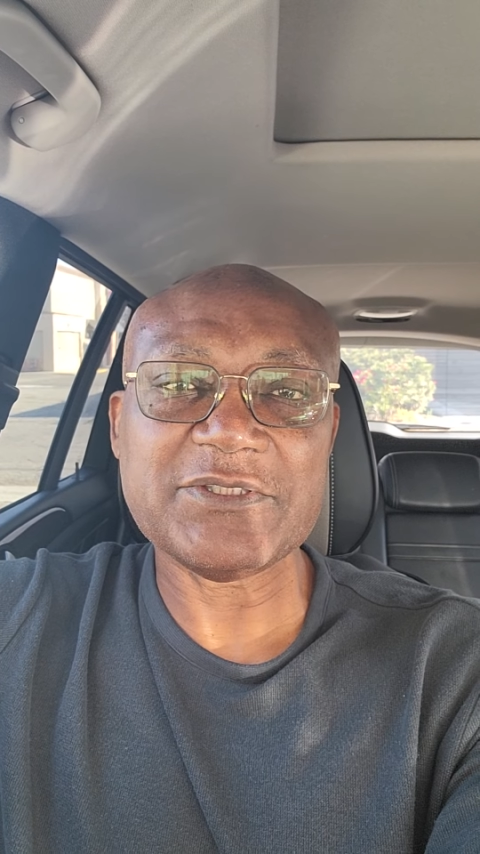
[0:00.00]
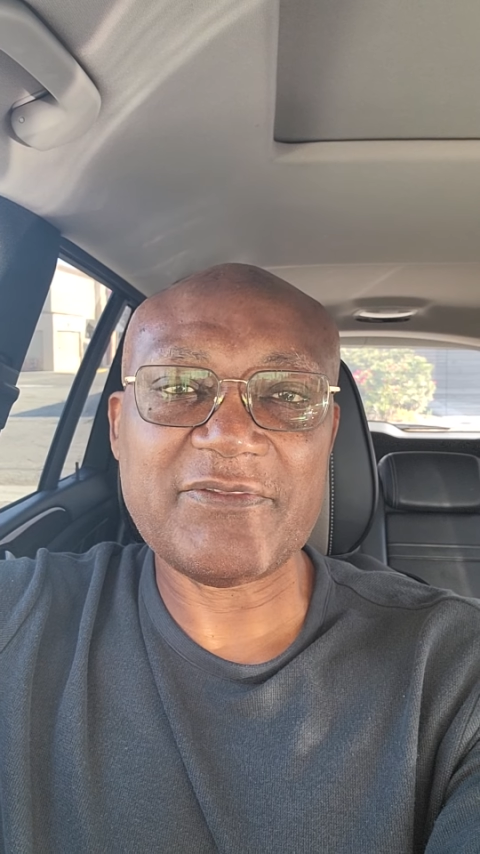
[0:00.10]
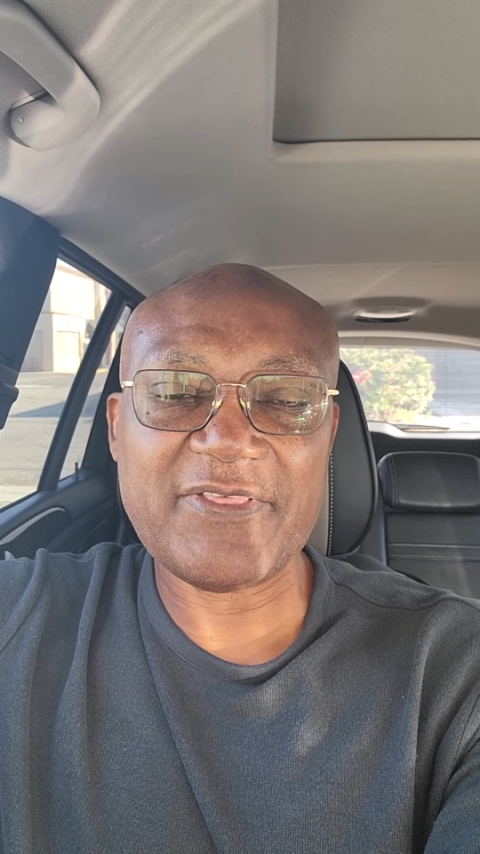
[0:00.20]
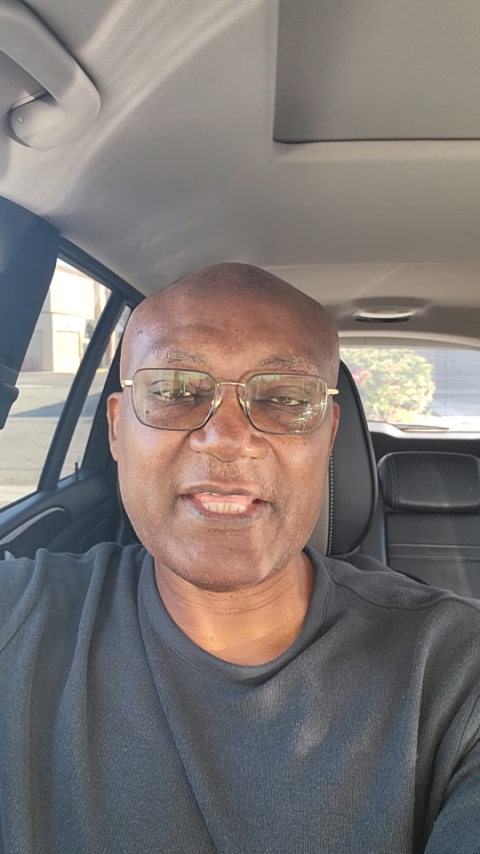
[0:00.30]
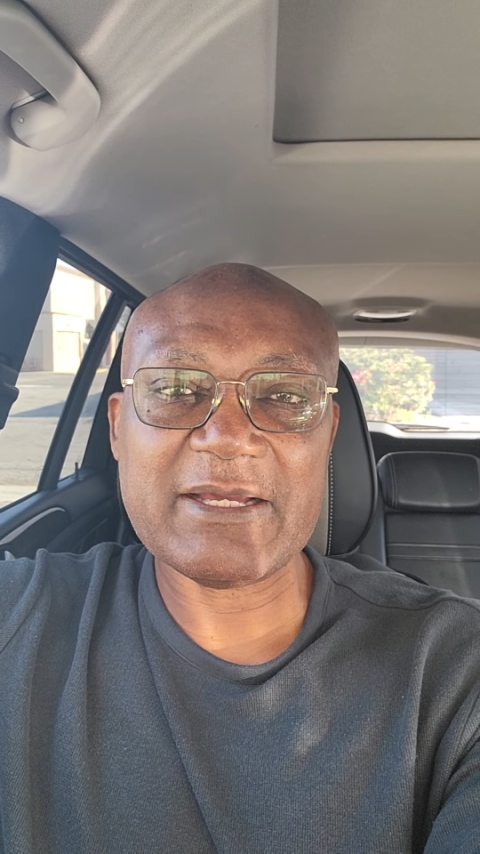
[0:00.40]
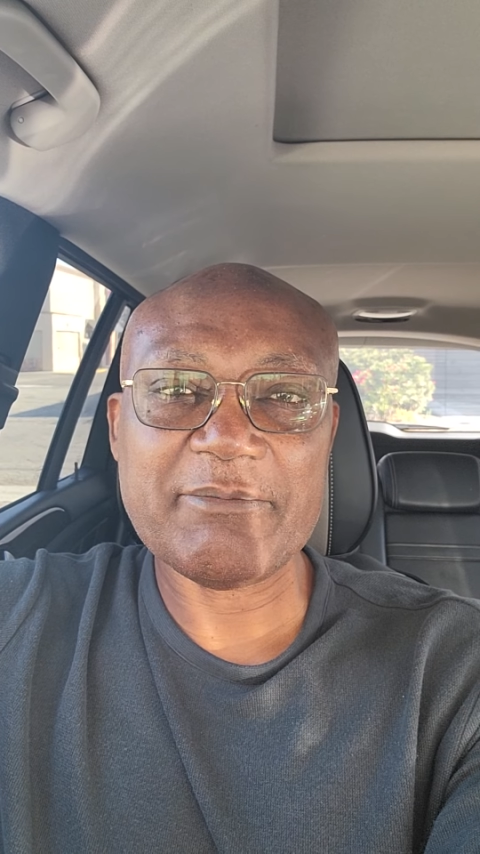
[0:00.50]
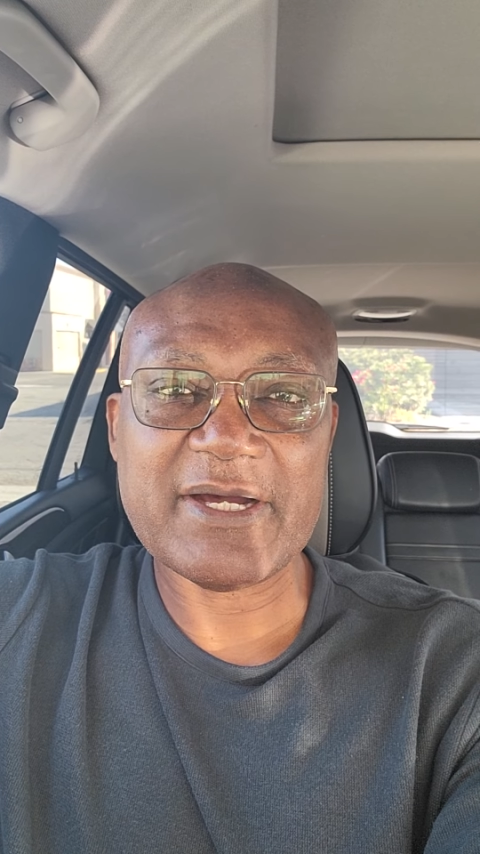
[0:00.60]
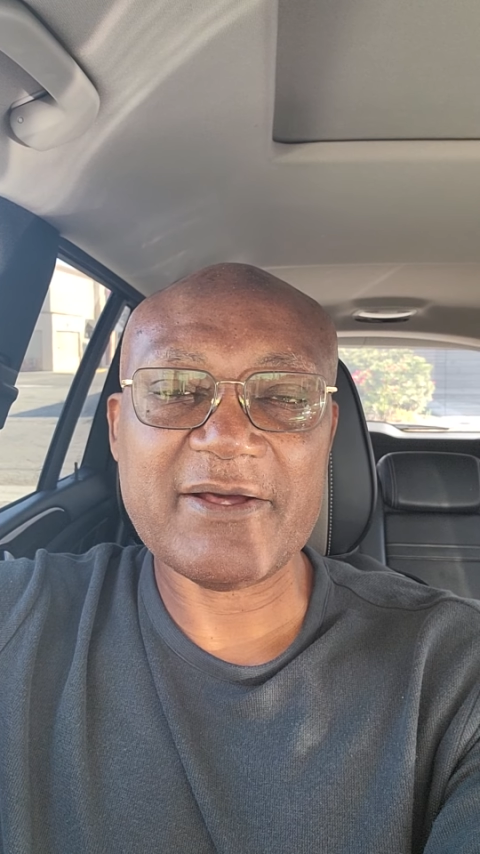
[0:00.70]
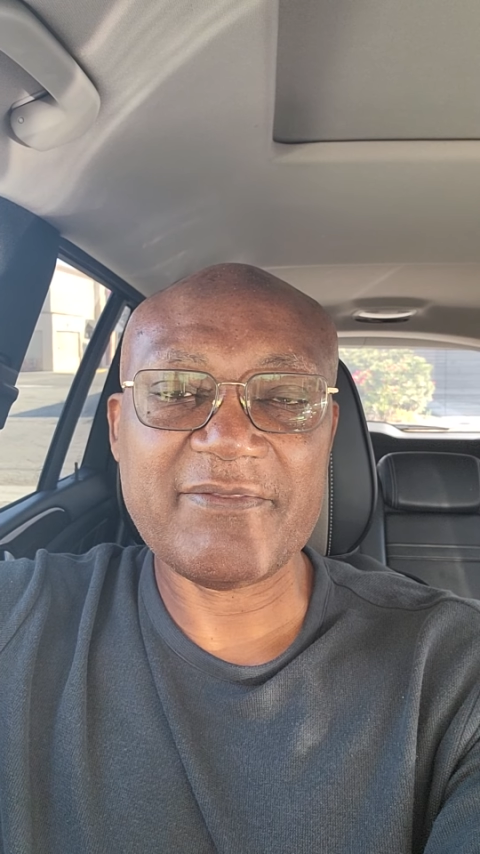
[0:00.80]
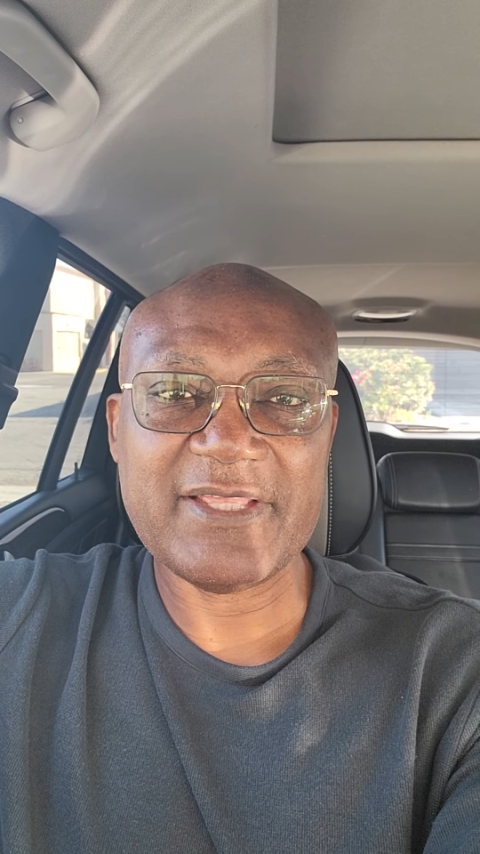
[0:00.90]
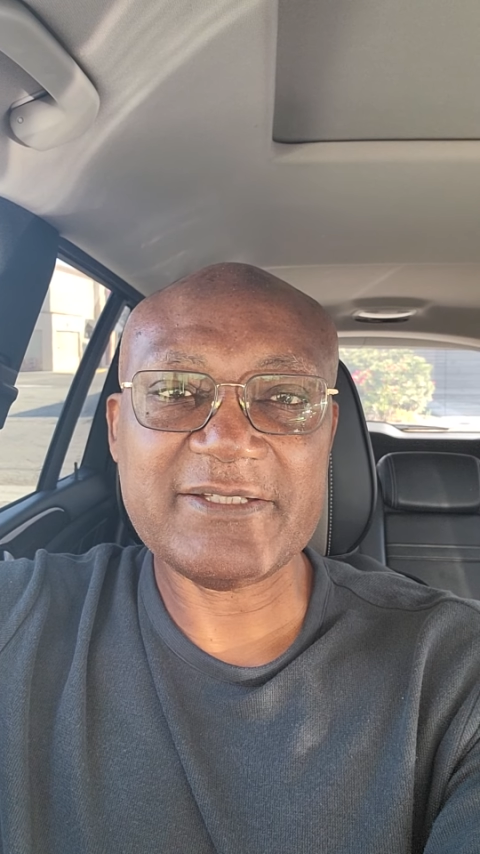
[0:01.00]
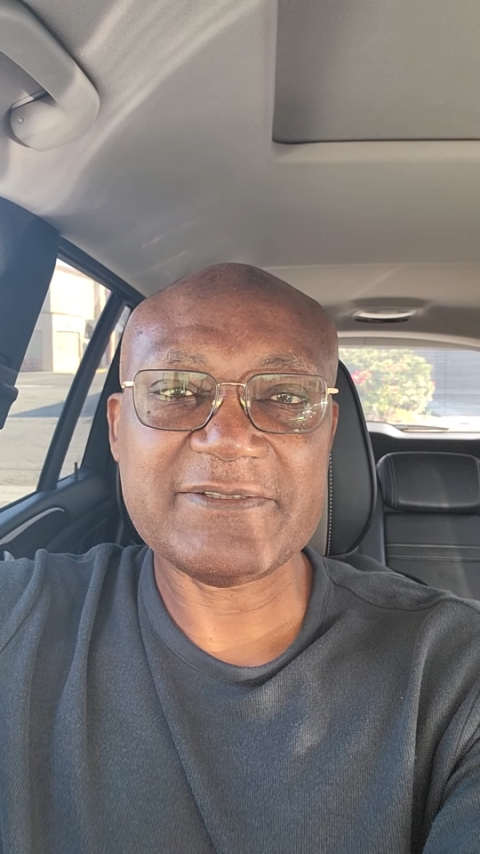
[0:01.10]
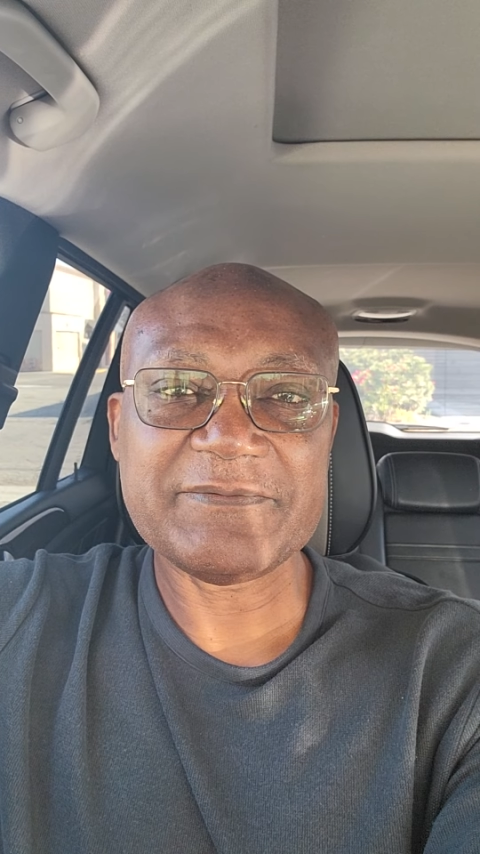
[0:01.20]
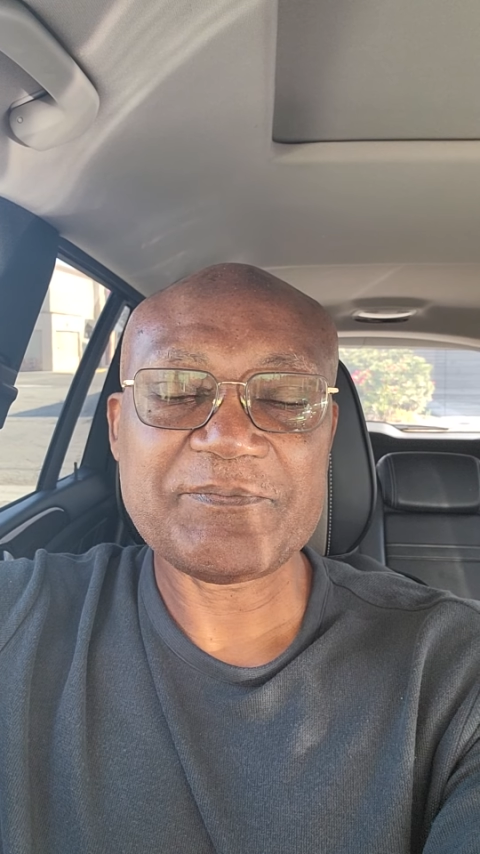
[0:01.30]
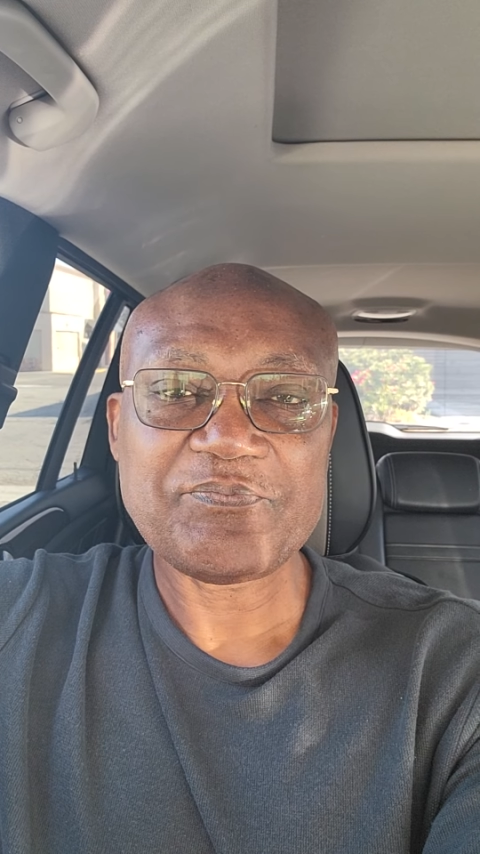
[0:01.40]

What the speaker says: think about this.